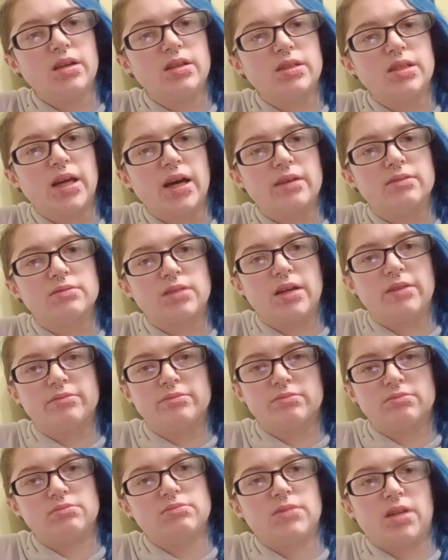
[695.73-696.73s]
yeah, it
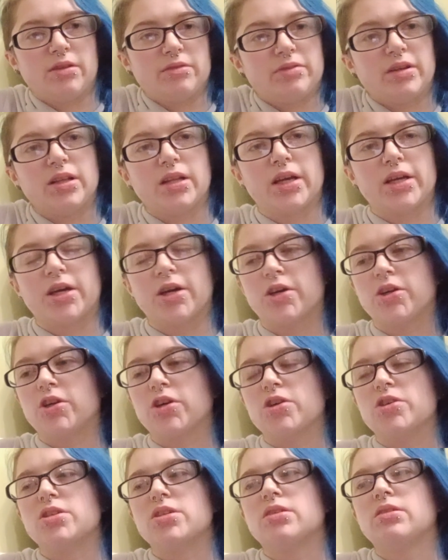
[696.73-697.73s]
felt like a
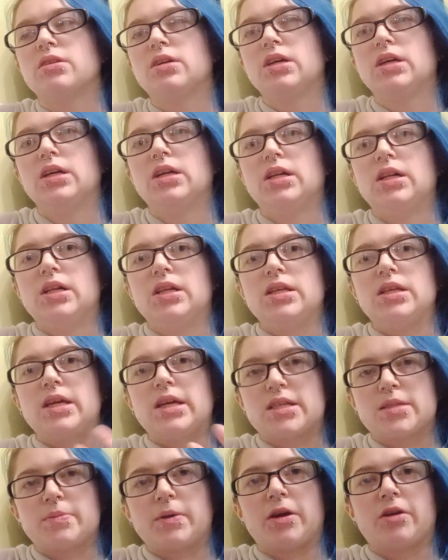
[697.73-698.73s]
good
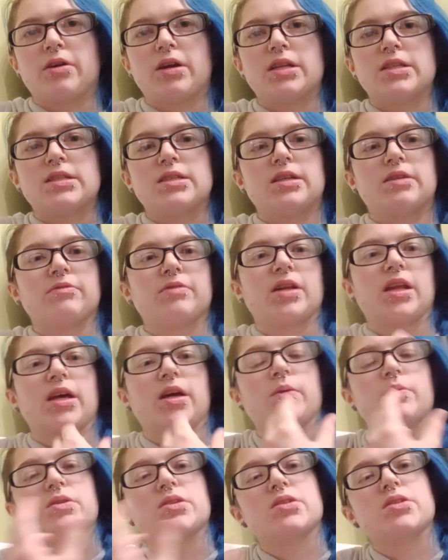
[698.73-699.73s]
experience. It didn't feel like
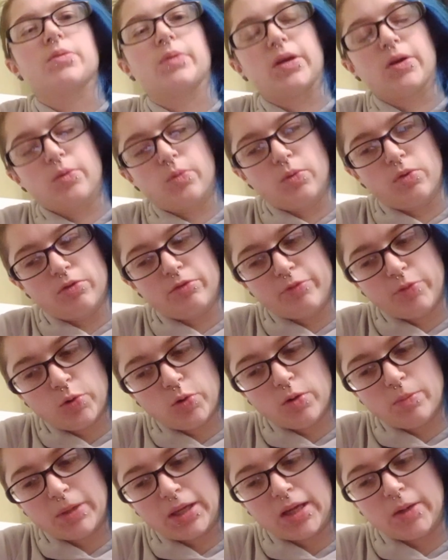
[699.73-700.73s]
it was just doing it all
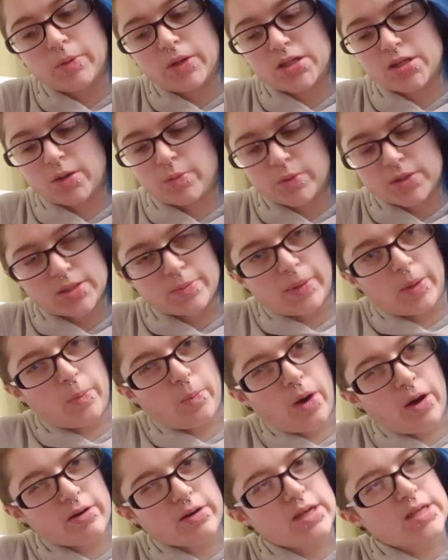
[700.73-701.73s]
for me, which I was a bit
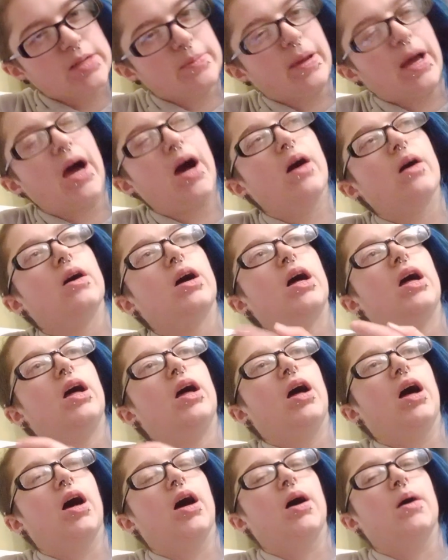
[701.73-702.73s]
worried about.
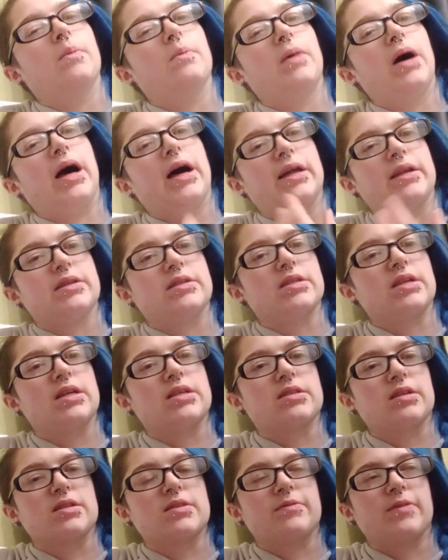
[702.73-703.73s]
And it
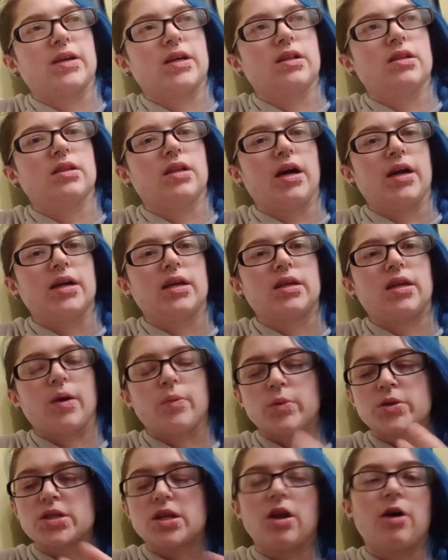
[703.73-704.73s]
does feel like it
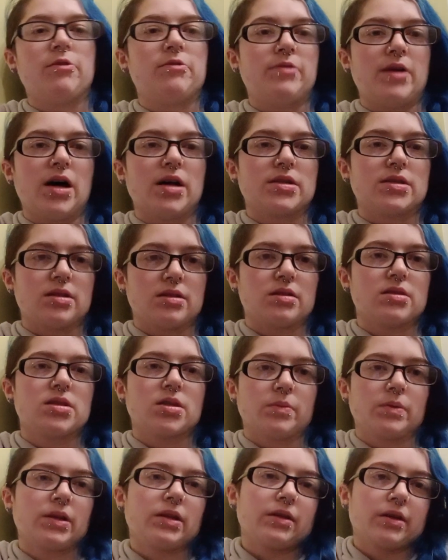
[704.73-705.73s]
was a lot faster than
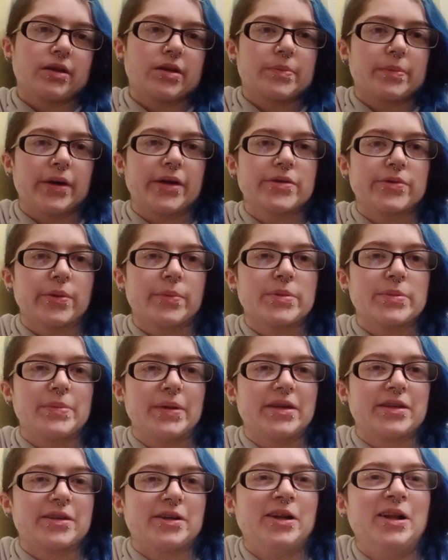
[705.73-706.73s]
doing things by drop
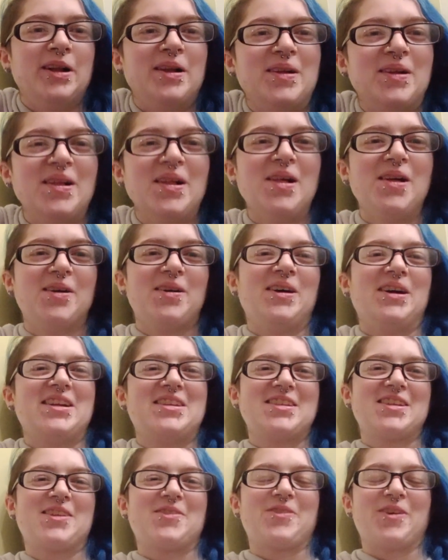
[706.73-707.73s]
spindle,
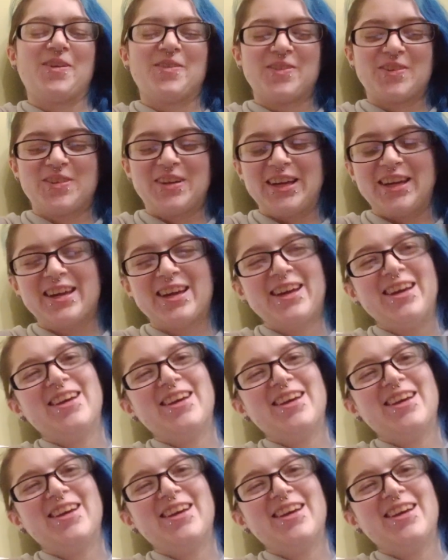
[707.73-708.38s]
which is probably